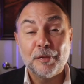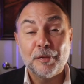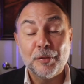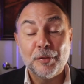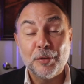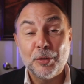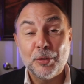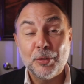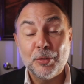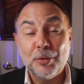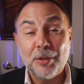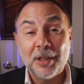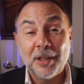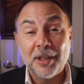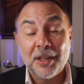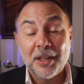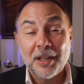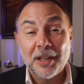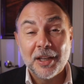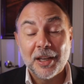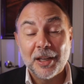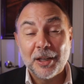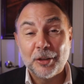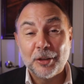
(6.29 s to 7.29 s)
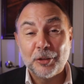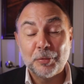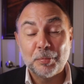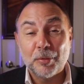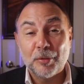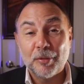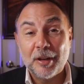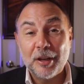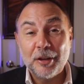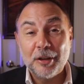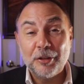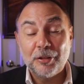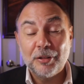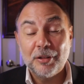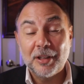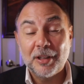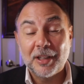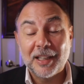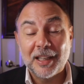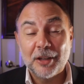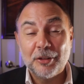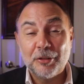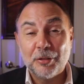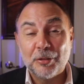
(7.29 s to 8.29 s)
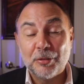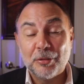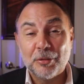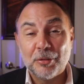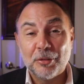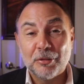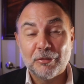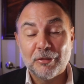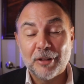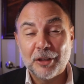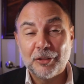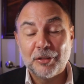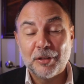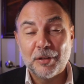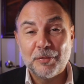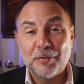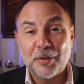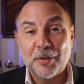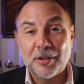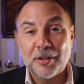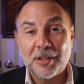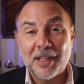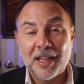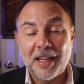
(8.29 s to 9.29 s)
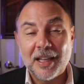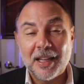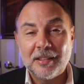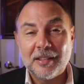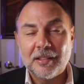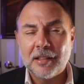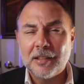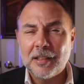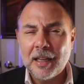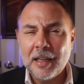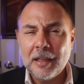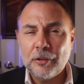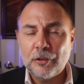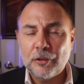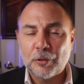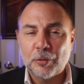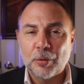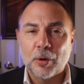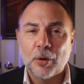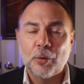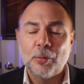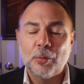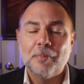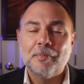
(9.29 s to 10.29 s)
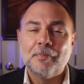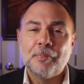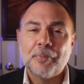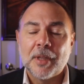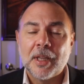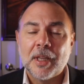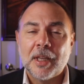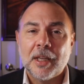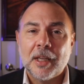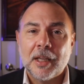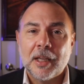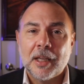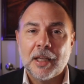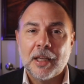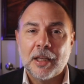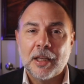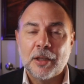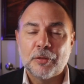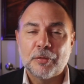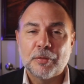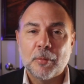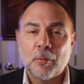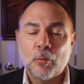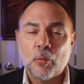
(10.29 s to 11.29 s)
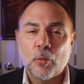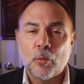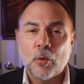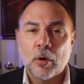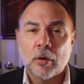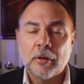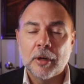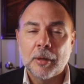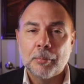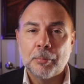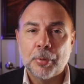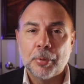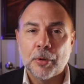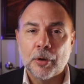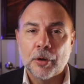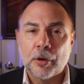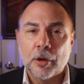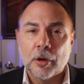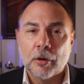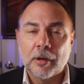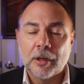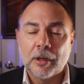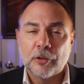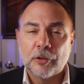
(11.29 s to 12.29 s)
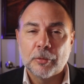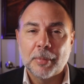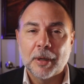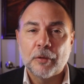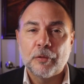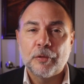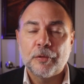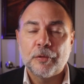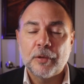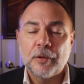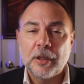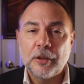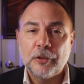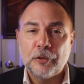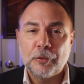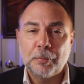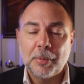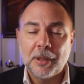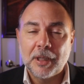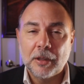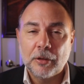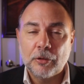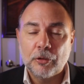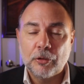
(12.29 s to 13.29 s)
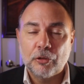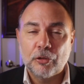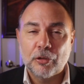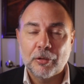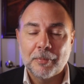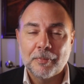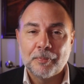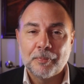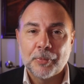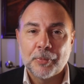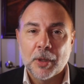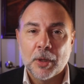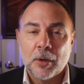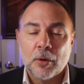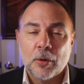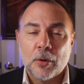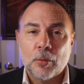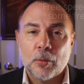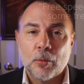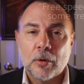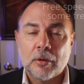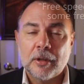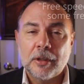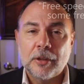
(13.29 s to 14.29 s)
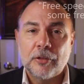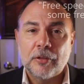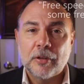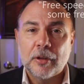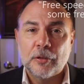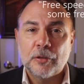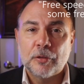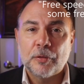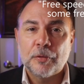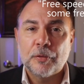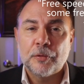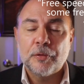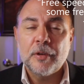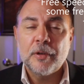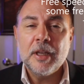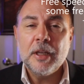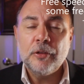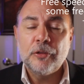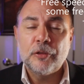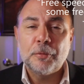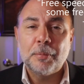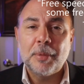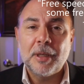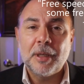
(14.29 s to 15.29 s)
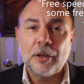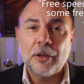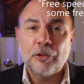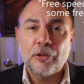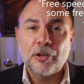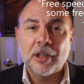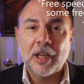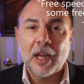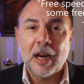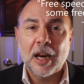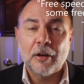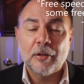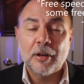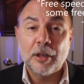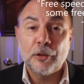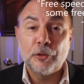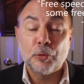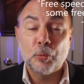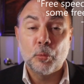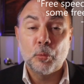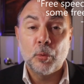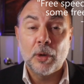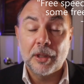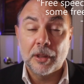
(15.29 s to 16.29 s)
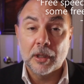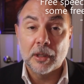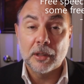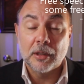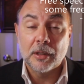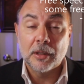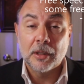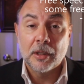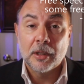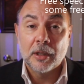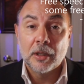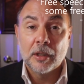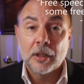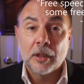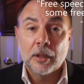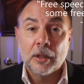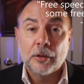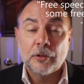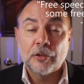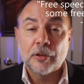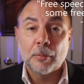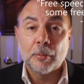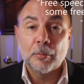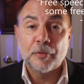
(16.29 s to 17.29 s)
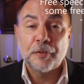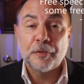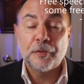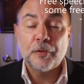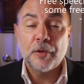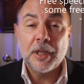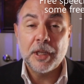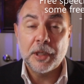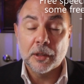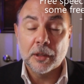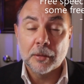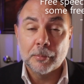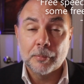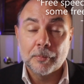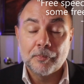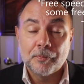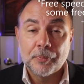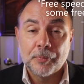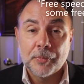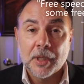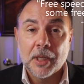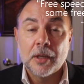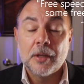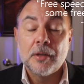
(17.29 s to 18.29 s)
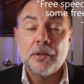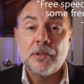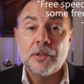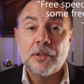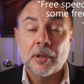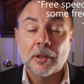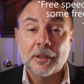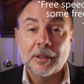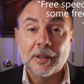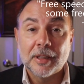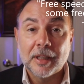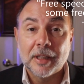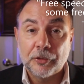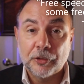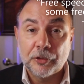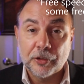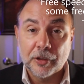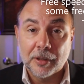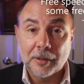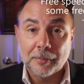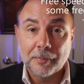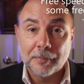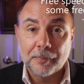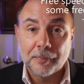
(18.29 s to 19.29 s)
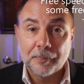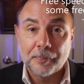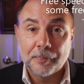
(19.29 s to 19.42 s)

food and inspiration to get you through the rest of your day. Today's quote is from Warren Burger, and it's about free speech. Warren says, Free speech carries with it some freedom to listen.